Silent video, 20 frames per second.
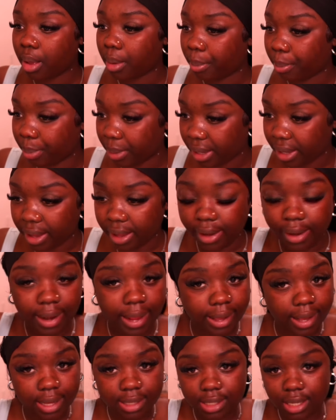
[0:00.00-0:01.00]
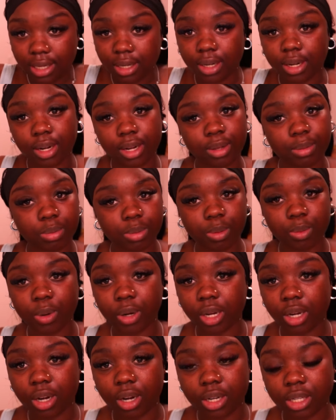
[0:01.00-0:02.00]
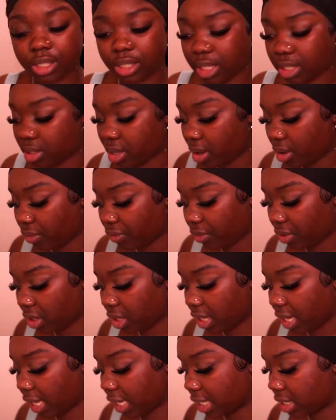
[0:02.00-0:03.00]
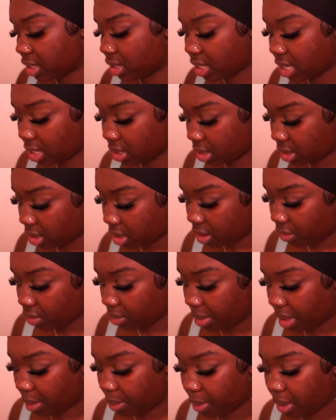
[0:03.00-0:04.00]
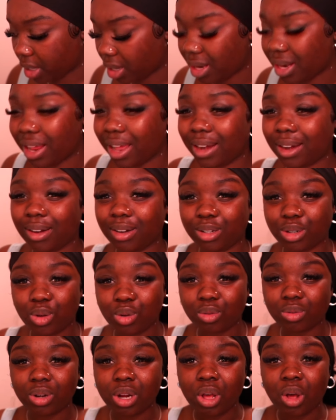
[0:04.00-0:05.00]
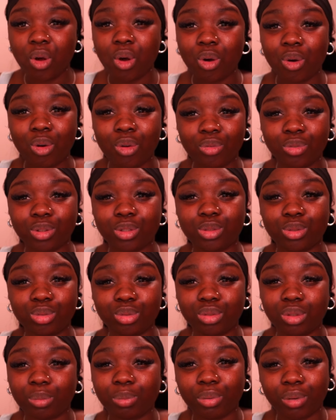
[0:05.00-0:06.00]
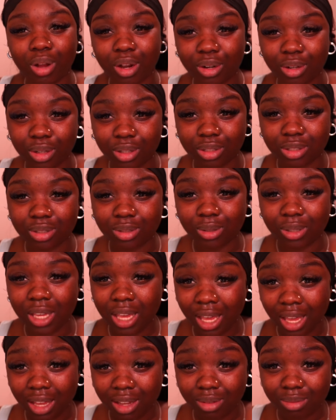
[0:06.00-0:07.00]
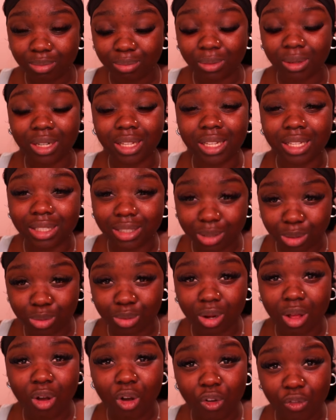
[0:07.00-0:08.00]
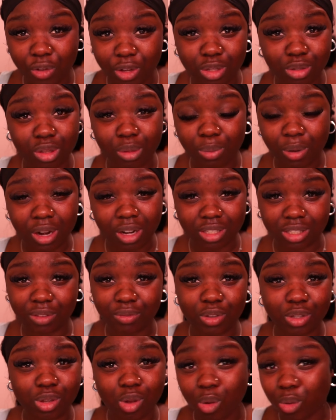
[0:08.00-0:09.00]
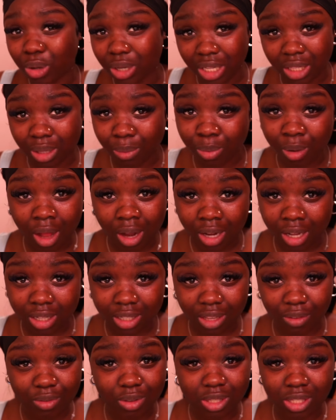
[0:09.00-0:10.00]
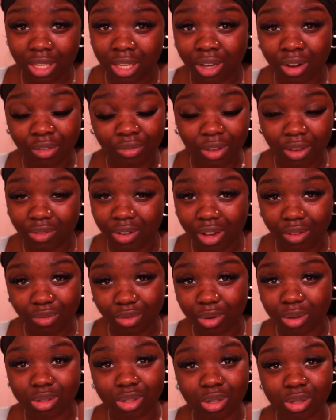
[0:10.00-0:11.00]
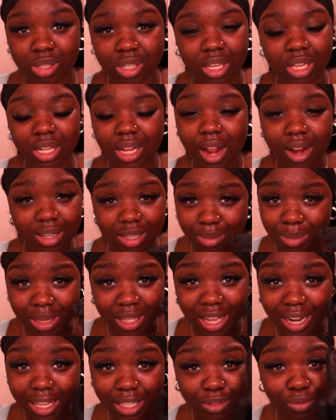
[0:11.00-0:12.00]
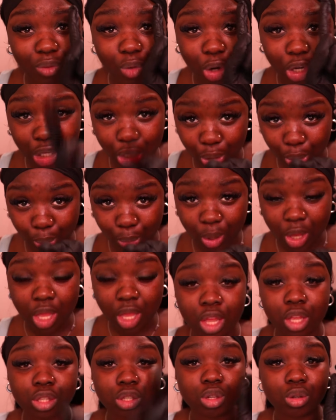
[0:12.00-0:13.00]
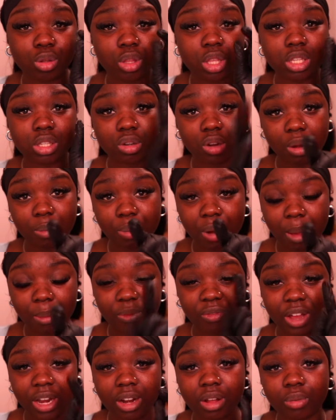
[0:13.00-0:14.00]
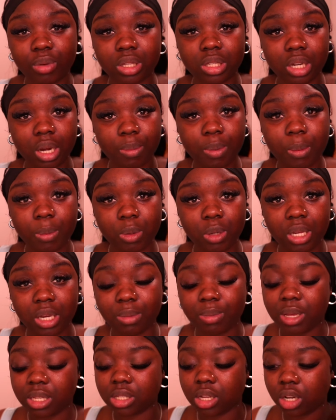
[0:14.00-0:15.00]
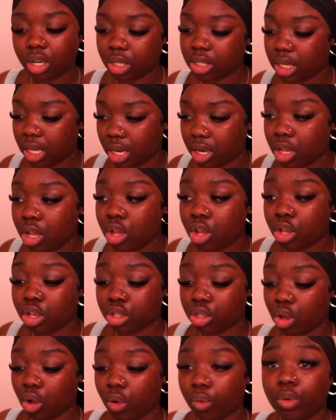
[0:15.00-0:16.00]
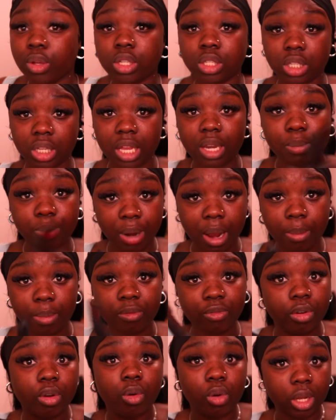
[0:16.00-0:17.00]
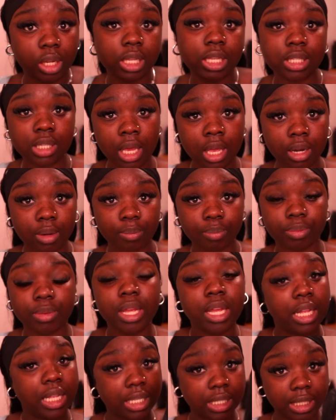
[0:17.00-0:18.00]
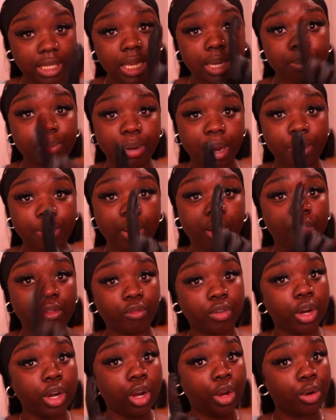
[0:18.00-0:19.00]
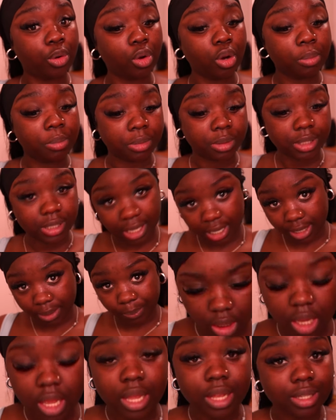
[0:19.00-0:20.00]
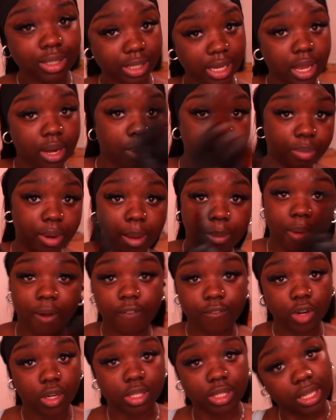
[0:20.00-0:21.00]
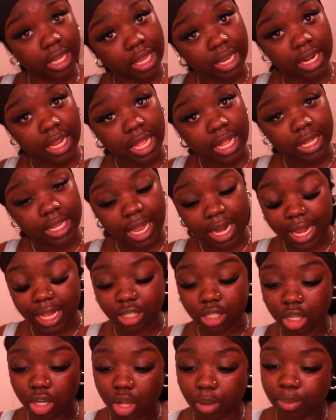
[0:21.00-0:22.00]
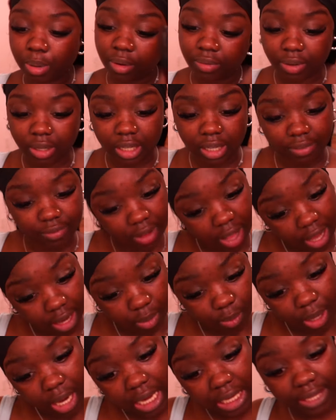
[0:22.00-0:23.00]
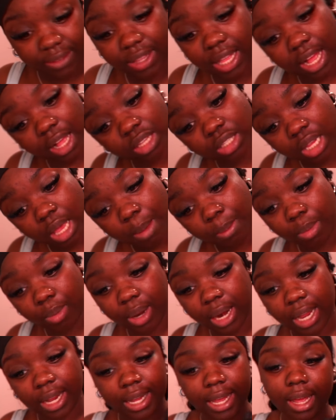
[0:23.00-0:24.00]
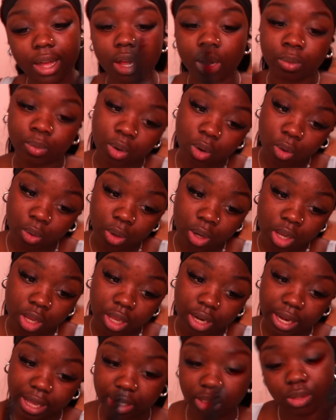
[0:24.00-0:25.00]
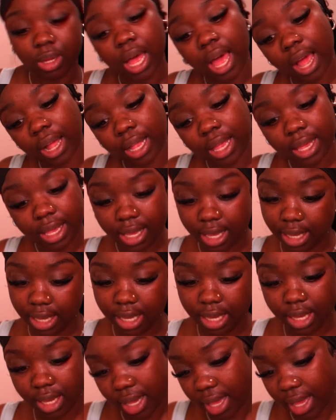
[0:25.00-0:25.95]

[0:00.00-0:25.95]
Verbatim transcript: But like I said, a girl's been working on her skin, so I don't feel like it's necessary for me to put on. And don't overdo the products, okay? Please do not overdo the products. If you don't need the product, if you see your favorite influencer using it, that doesn't mean that it's for you. So do the skin prep. Find out what skin prep you need based on your skin. So skin prep for oily skin, skin prep for normal skin, skin prep for skin that likes to look perfectly fine when I leave the house, but when I get on road, likes to act higgy